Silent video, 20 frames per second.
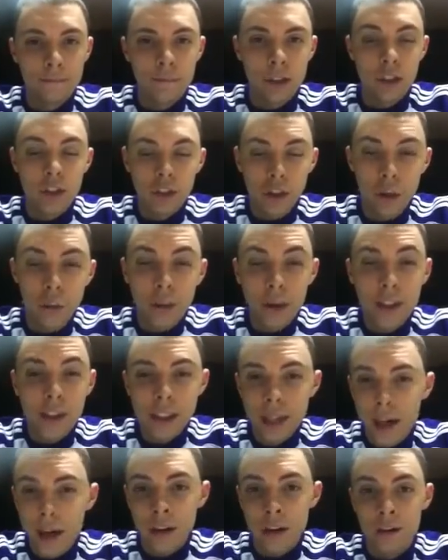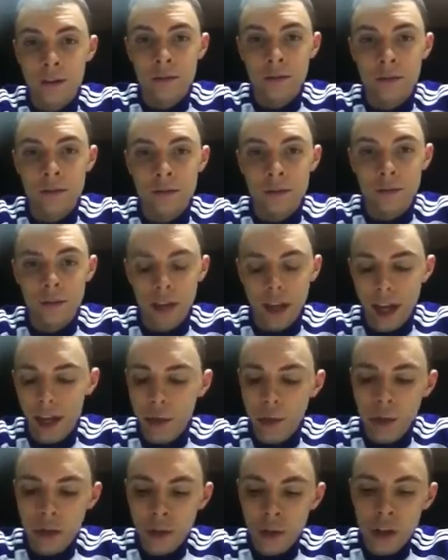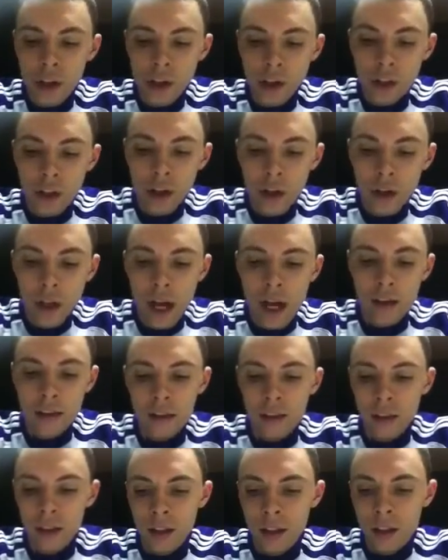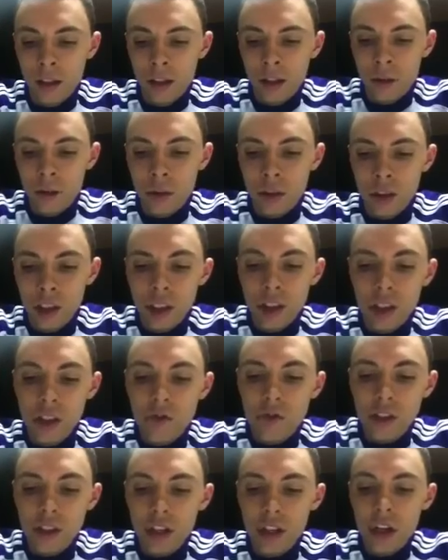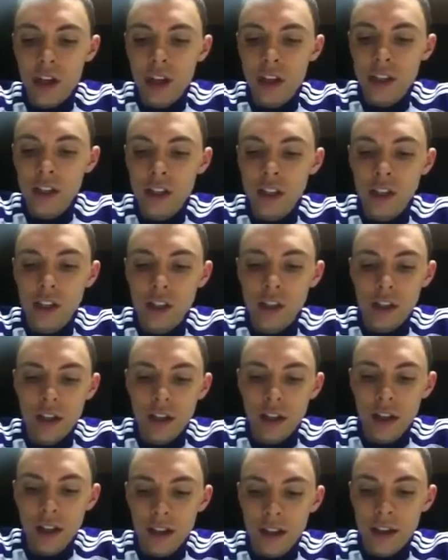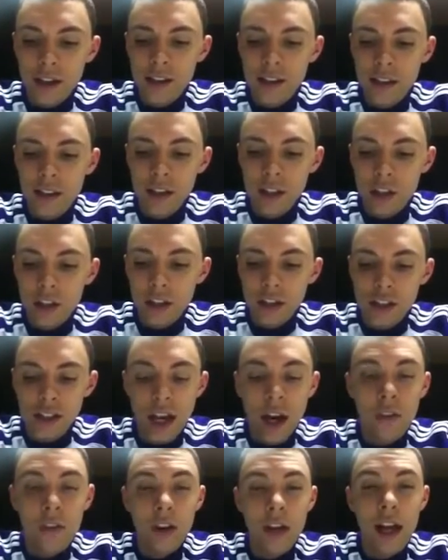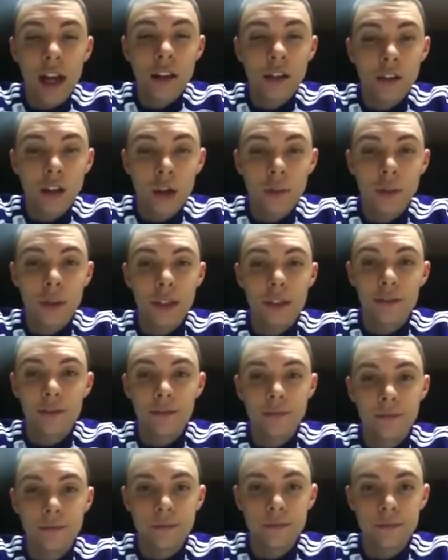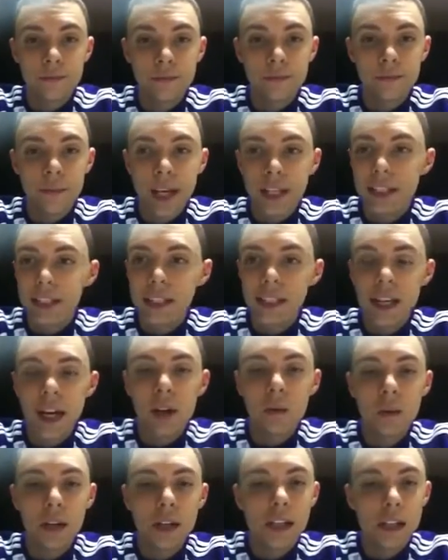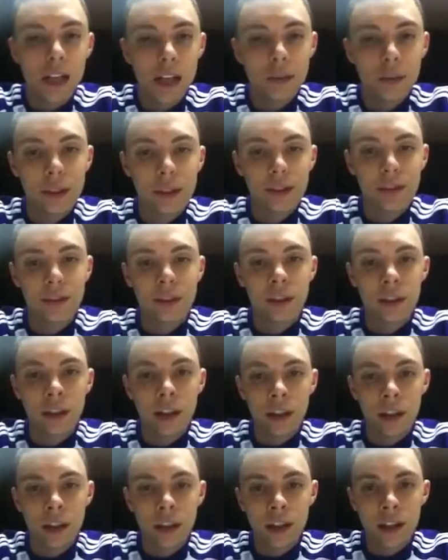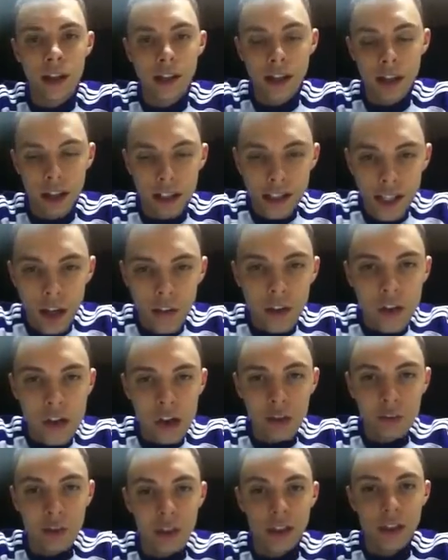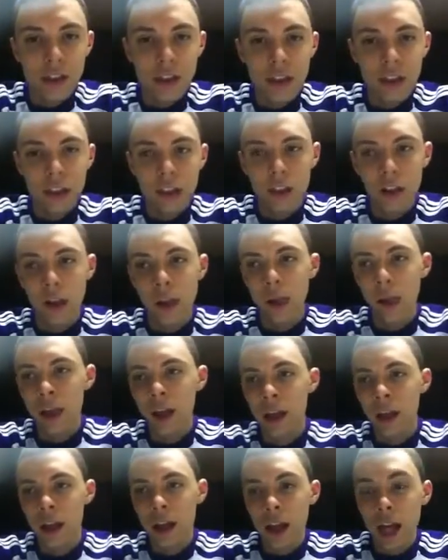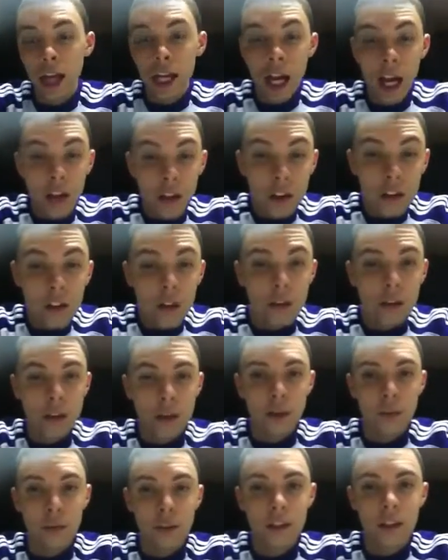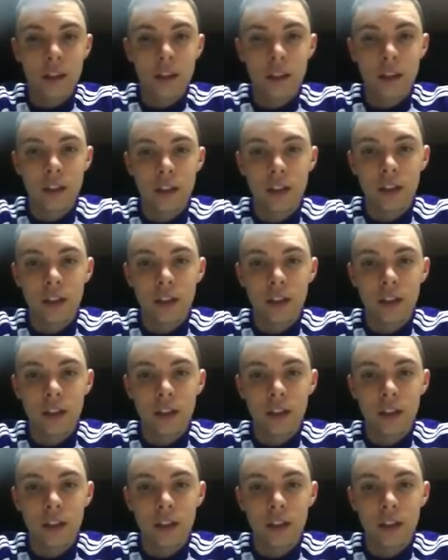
The trumpet sound. Anyone who doesn't know that, when Jesus returns, he's gonna sound the last trumpet. That's the sign when he's coming. He's gonna sound the trumpets. And I heard those trumpets.